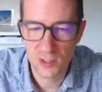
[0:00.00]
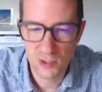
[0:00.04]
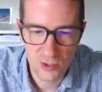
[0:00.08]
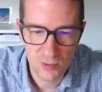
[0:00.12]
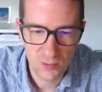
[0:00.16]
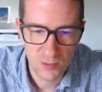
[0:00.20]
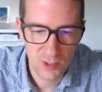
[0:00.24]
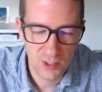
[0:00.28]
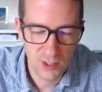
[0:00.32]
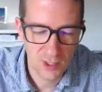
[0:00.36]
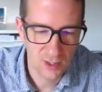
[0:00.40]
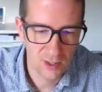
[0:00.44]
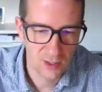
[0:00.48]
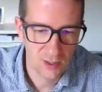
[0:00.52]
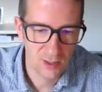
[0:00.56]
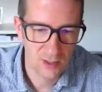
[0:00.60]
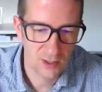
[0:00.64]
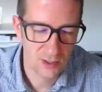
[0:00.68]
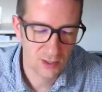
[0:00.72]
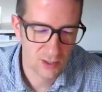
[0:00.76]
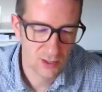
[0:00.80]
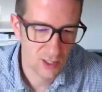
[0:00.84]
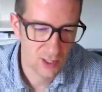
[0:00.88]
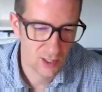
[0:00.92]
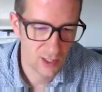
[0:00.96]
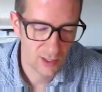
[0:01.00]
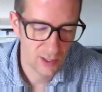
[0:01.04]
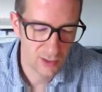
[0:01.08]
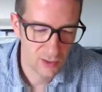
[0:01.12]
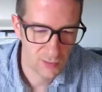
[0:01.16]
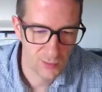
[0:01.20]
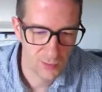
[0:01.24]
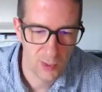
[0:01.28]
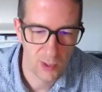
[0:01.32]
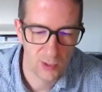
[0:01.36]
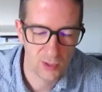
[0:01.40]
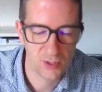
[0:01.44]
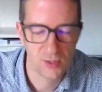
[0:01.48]
should be done as early as
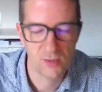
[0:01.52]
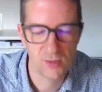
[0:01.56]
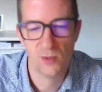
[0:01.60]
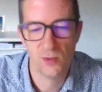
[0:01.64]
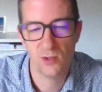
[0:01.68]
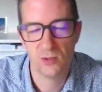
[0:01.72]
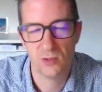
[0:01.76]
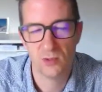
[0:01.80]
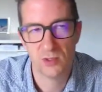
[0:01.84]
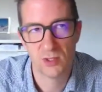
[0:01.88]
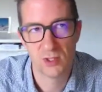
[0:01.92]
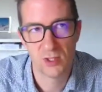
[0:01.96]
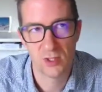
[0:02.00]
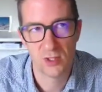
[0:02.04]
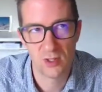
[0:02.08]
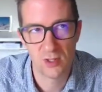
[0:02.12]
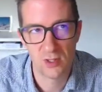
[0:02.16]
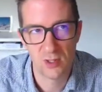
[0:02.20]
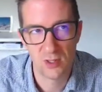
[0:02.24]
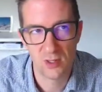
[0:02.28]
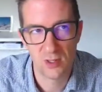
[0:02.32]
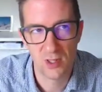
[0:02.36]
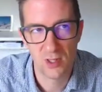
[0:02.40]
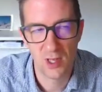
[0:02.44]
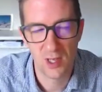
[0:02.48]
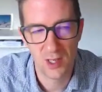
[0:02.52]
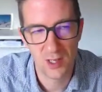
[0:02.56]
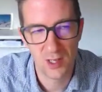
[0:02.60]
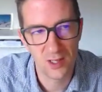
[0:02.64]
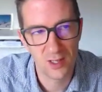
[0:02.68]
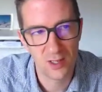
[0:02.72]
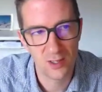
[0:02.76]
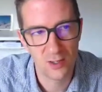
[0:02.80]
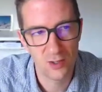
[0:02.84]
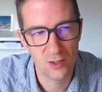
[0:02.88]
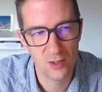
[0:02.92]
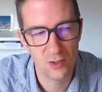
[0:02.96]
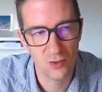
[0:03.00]
possible so that
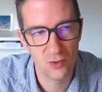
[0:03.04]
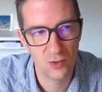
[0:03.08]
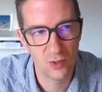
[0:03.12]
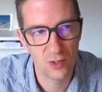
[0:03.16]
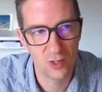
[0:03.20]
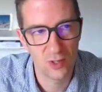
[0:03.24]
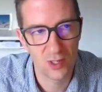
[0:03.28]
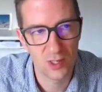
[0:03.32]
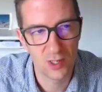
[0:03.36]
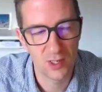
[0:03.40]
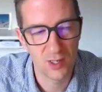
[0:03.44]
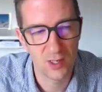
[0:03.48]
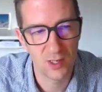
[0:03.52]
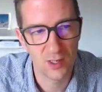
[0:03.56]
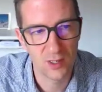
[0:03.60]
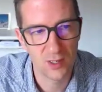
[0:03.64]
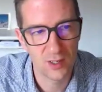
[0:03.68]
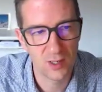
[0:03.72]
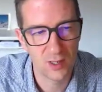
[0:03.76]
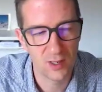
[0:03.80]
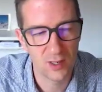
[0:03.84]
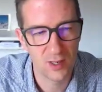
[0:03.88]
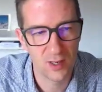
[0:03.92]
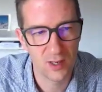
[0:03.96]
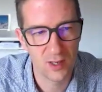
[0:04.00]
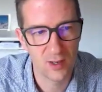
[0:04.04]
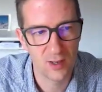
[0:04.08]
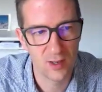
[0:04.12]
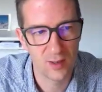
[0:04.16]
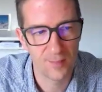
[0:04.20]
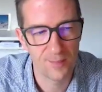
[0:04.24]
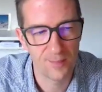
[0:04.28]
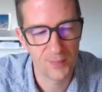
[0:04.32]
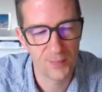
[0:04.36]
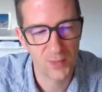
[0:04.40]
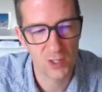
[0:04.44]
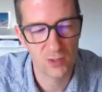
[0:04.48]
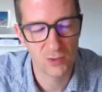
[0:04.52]
you are,
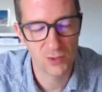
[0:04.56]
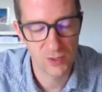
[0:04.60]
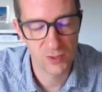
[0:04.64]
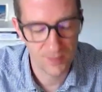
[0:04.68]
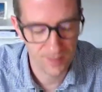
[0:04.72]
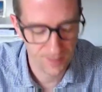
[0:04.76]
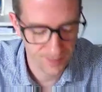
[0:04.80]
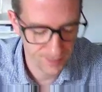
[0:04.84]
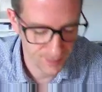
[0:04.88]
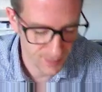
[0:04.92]
because